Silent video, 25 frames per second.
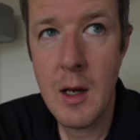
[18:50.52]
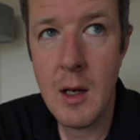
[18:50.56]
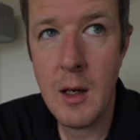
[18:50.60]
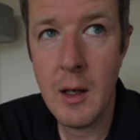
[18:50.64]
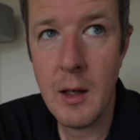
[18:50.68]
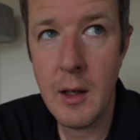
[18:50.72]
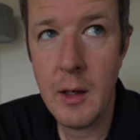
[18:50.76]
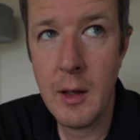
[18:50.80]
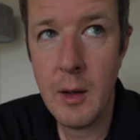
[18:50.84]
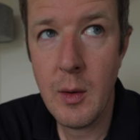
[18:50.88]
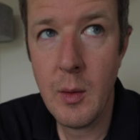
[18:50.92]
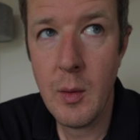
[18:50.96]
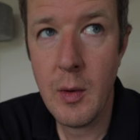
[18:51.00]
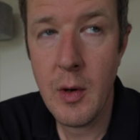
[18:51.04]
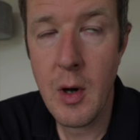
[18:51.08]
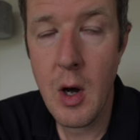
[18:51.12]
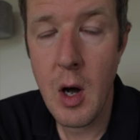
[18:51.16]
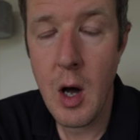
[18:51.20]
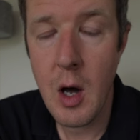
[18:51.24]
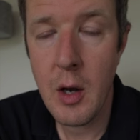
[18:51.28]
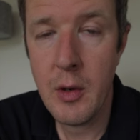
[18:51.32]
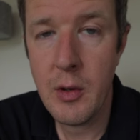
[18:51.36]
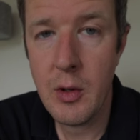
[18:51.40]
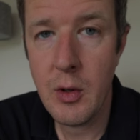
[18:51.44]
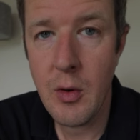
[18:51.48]
Like, we've got
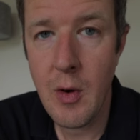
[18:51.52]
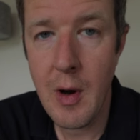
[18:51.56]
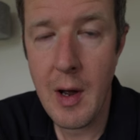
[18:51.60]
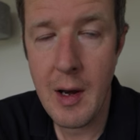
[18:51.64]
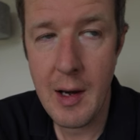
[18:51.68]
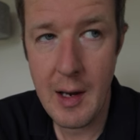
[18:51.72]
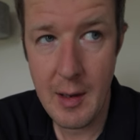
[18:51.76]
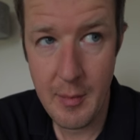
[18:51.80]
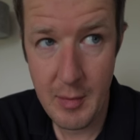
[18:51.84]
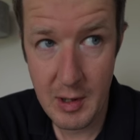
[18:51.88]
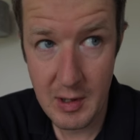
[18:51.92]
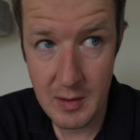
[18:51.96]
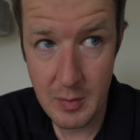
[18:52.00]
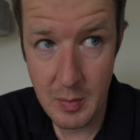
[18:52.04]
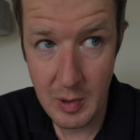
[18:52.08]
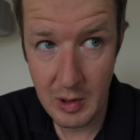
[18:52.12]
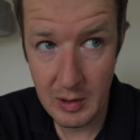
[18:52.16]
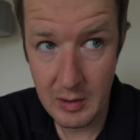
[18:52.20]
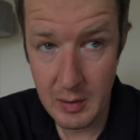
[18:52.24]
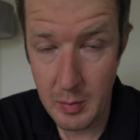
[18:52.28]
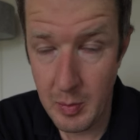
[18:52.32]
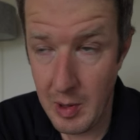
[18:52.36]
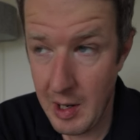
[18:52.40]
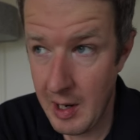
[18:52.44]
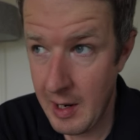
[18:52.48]
100 grand Amex bill
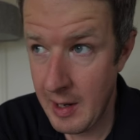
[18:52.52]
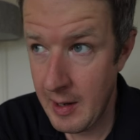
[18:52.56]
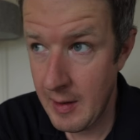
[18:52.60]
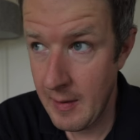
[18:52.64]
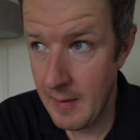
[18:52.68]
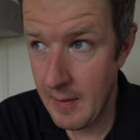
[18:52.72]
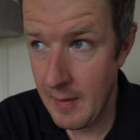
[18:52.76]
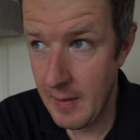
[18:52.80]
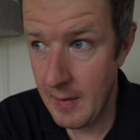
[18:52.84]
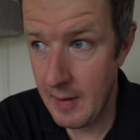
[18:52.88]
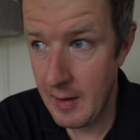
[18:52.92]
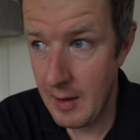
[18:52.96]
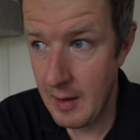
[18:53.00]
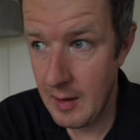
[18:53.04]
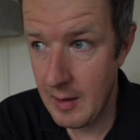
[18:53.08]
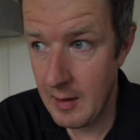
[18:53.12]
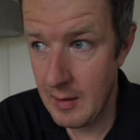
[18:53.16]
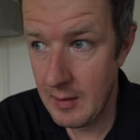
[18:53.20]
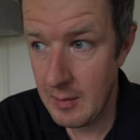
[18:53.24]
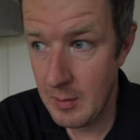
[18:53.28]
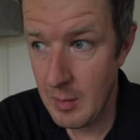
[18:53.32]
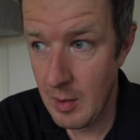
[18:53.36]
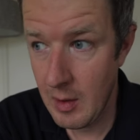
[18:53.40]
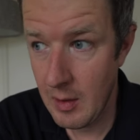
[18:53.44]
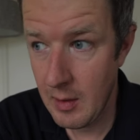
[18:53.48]
to pay at the end of
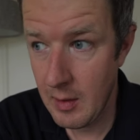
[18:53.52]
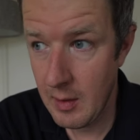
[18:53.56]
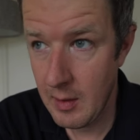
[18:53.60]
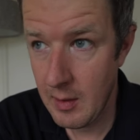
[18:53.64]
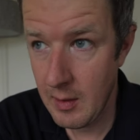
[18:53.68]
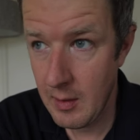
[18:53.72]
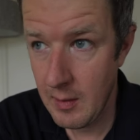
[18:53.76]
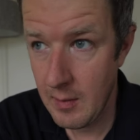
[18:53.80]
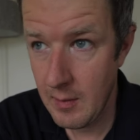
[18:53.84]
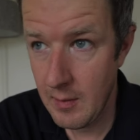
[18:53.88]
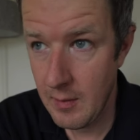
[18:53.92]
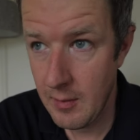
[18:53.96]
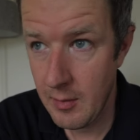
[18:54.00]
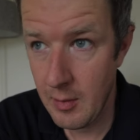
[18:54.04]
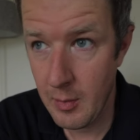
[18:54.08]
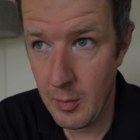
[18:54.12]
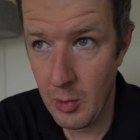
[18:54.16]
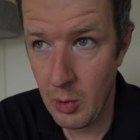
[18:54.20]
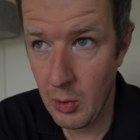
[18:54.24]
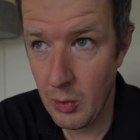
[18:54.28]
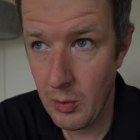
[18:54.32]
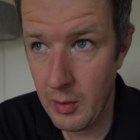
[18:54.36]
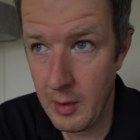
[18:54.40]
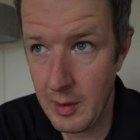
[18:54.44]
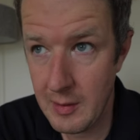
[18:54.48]
this month from
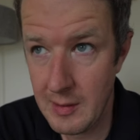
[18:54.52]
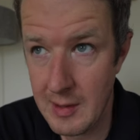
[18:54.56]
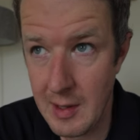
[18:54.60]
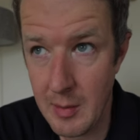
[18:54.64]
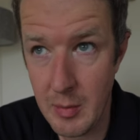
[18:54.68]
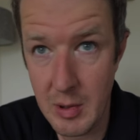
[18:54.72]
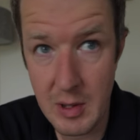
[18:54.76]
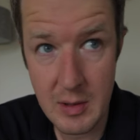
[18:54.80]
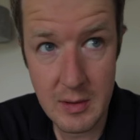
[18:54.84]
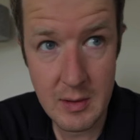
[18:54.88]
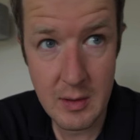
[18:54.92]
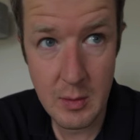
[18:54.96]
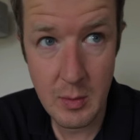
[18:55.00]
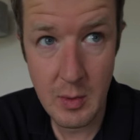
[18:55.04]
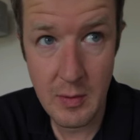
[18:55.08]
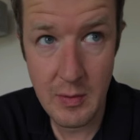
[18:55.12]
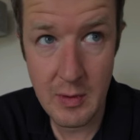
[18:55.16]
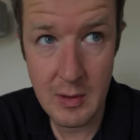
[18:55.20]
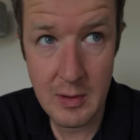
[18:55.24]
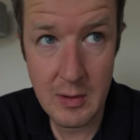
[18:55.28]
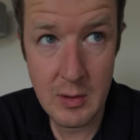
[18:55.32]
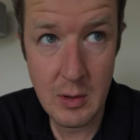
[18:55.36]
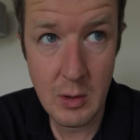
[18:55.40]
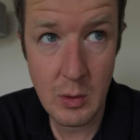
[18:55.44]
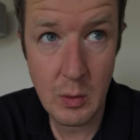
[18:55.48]
all these Libbies that we've
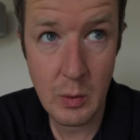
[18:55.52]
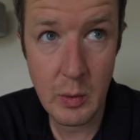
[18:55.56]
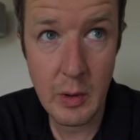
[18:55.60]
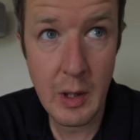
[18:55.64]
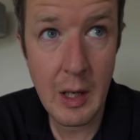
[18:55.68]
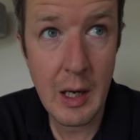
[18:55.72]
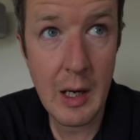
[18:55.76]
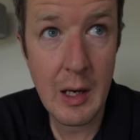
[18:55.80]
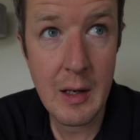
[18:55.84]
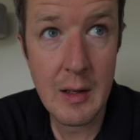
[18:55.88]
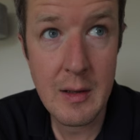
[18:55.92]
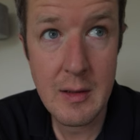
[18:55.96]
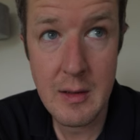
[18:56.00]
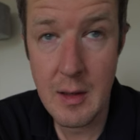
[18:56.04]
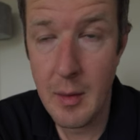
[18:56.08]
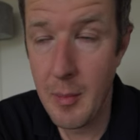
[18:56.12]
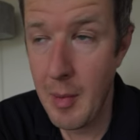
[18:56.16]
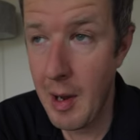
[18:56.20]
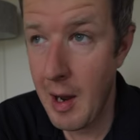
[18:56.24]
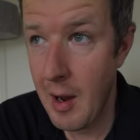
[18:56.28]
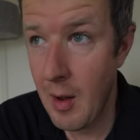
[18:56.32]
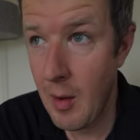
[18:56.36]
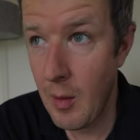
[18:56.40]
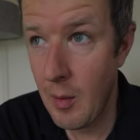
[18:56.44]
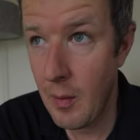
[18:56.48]
installed, and
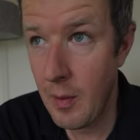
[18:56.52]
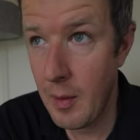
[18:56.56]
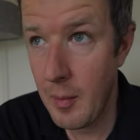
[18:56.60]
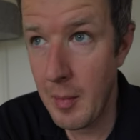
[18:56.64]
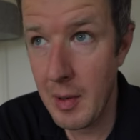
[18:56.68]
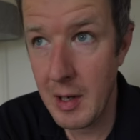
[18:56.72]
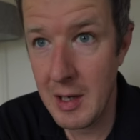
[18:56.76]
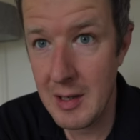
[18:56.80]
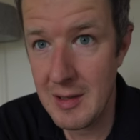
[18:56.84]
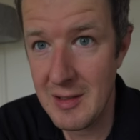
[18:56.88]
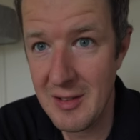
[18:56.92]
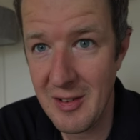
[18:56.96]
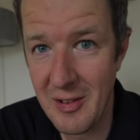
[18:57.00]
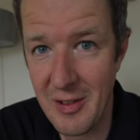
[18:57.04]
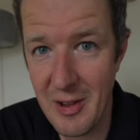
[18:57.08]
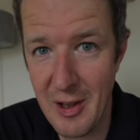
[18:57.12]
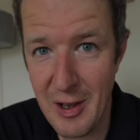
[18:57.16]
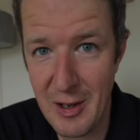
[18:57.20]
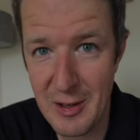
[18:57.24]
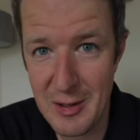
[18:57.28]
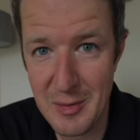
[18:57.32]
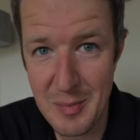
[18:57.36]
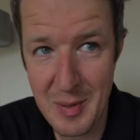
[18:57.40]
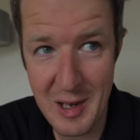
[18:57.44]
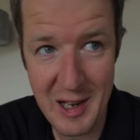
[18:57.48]
somehow the money's not
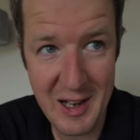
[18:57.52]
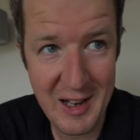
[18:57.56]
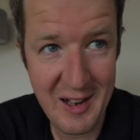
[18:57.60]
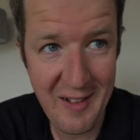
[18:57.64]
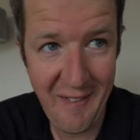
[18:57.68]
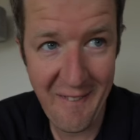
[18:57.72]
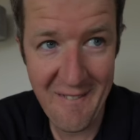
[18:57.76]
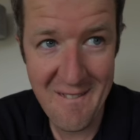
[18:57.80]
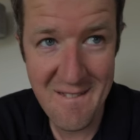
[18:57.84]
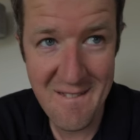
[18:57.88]
there to pay